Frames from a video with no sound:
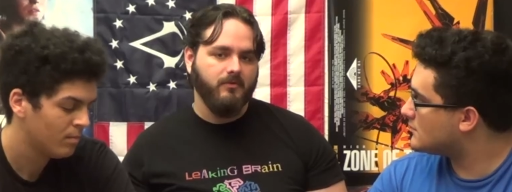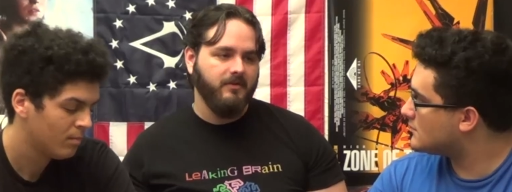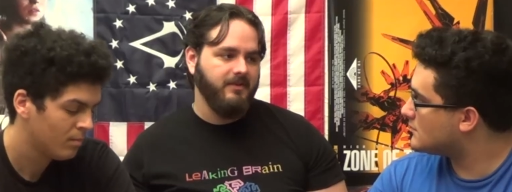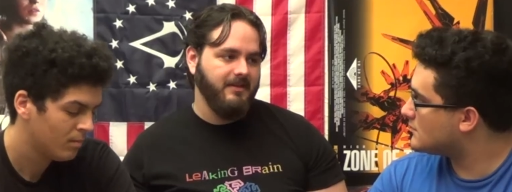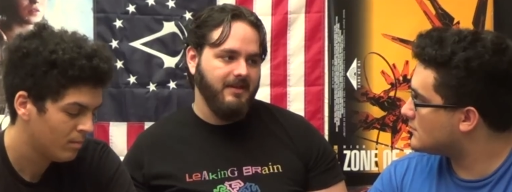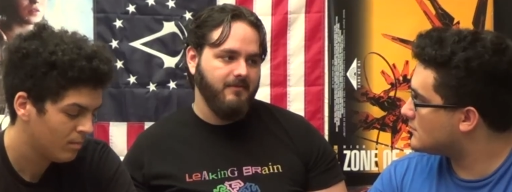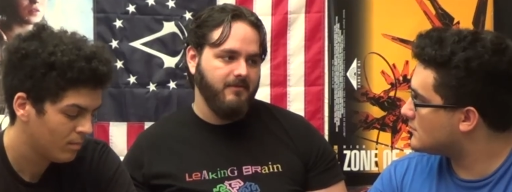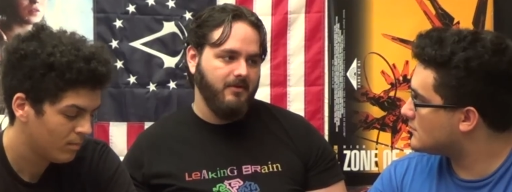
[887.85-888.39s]
Speaker 1: we're
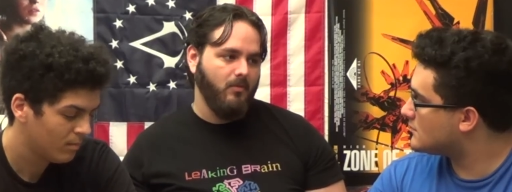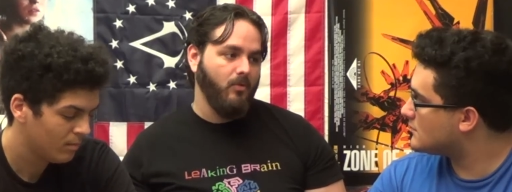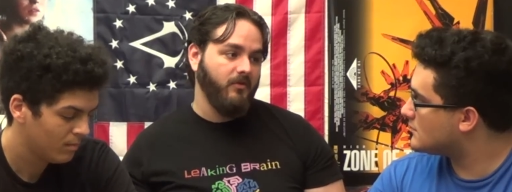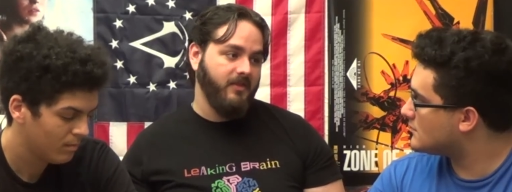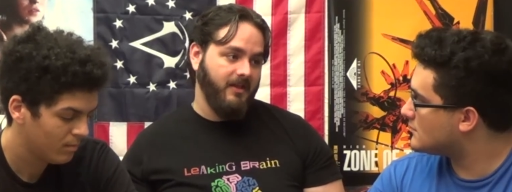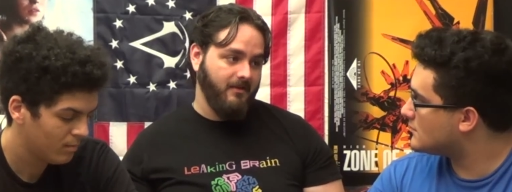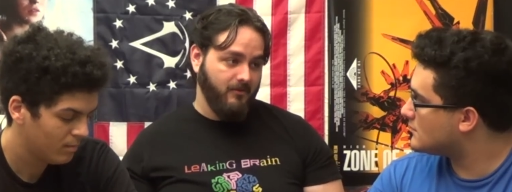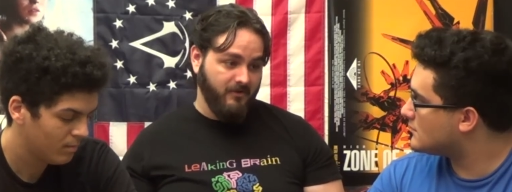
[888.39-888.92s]
really given
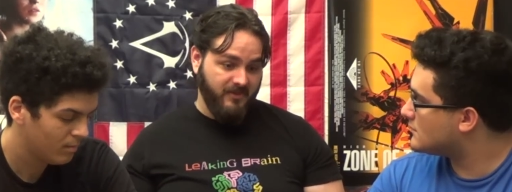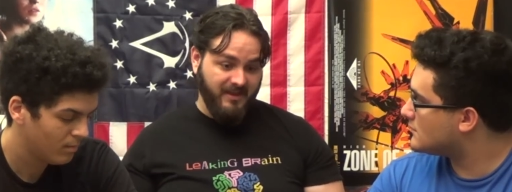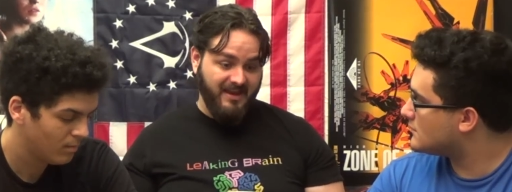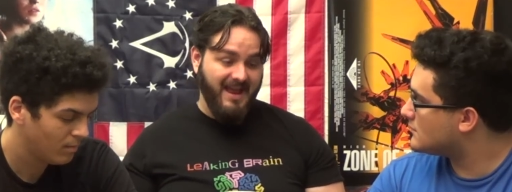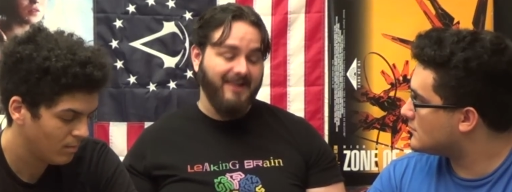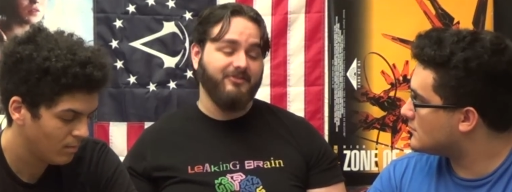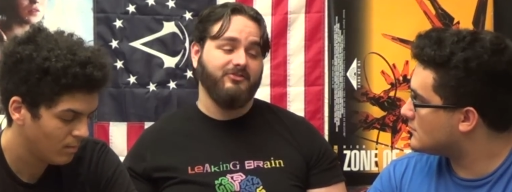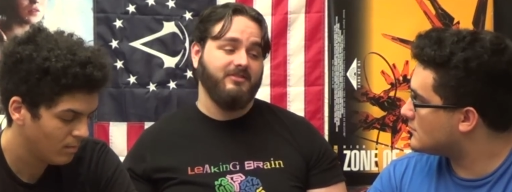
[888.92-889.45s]
and what they what
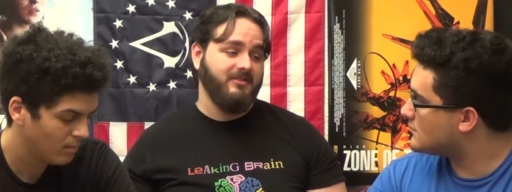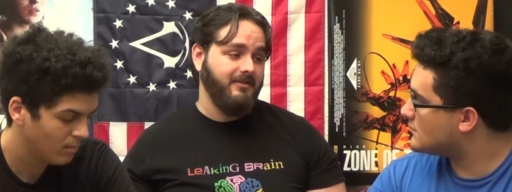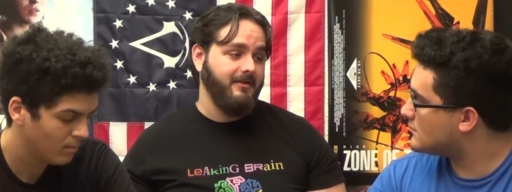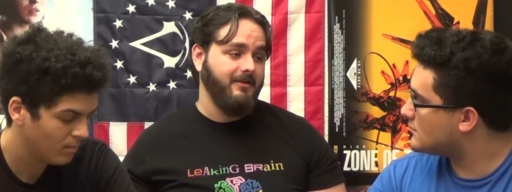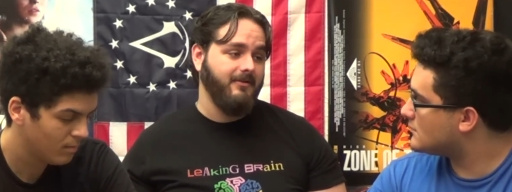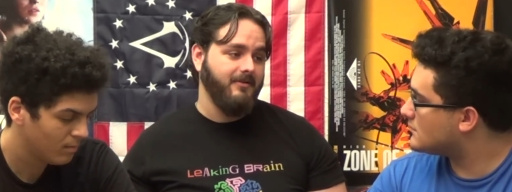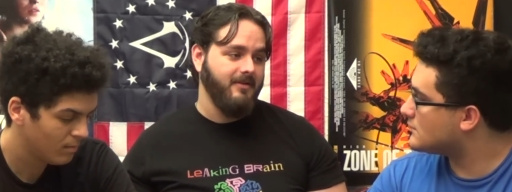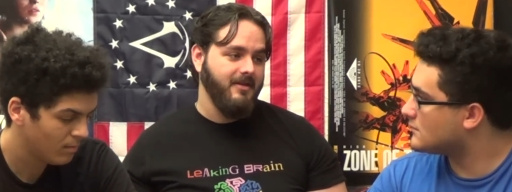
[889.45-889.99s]
they can actually
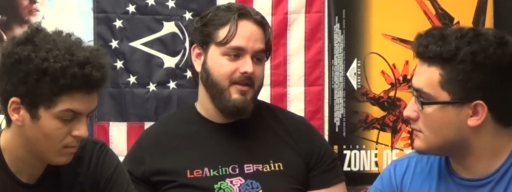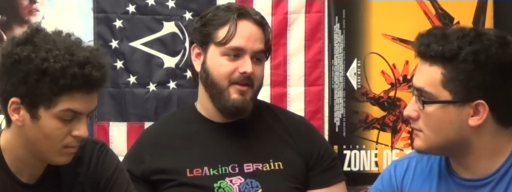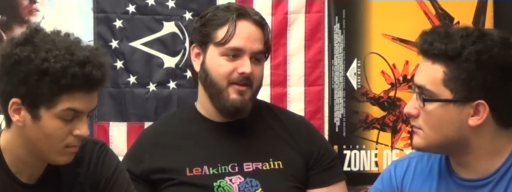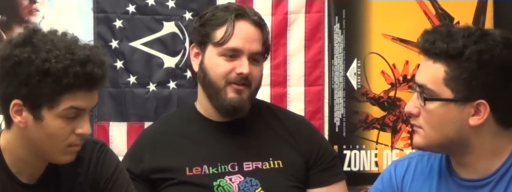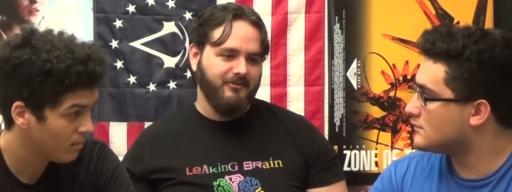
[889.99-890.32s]
do. Mm-hmm.